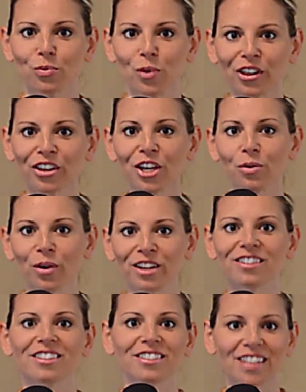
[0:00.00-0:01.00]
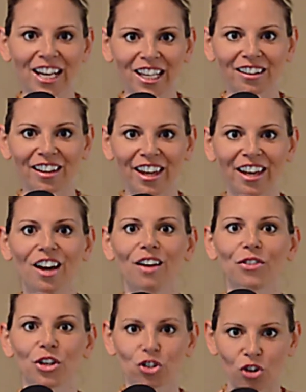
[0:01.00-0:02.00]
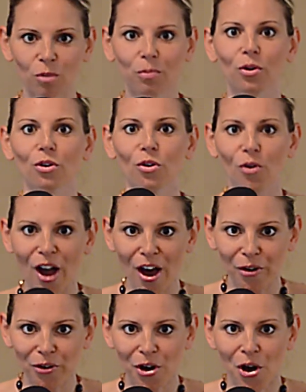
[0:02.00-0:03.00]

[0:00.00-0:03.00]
Will he win the second leg of the Triple Crown?